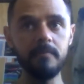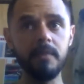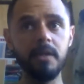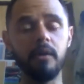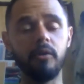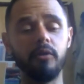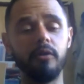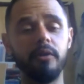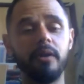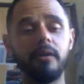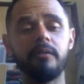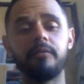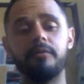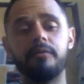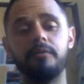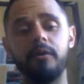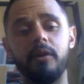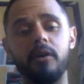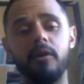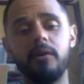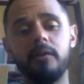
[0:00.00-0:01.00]
going
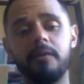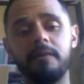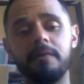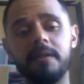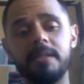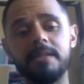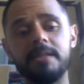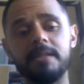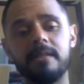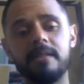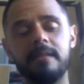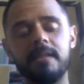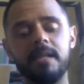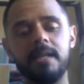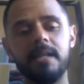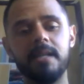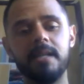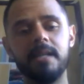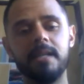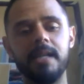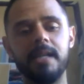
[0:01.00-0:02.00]
through all of it.
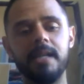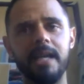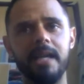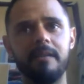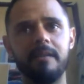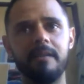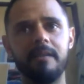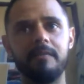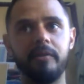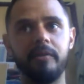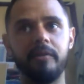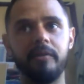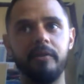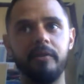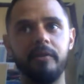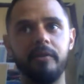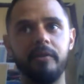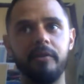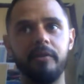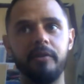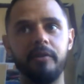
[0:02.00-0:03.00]
I have
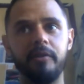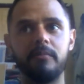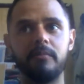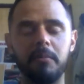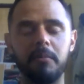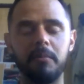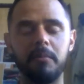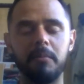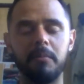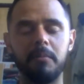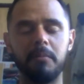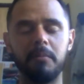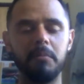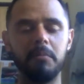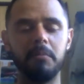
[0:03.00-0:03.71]
healed probably,